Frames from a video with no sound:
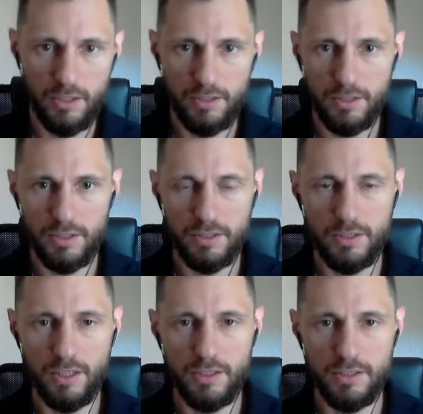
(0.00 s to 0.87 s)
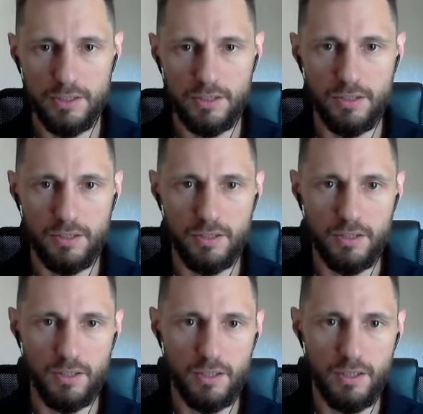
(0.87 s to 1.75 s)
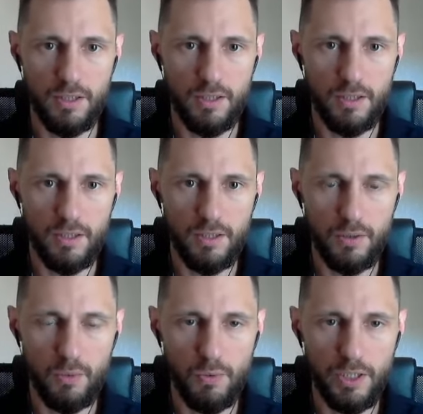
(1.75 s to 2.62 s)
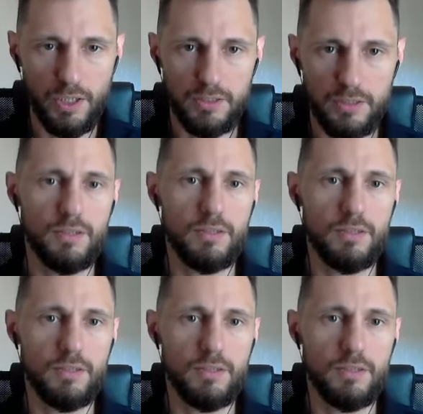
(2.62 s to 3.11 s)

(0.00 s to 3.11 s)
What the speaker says: I think that is quite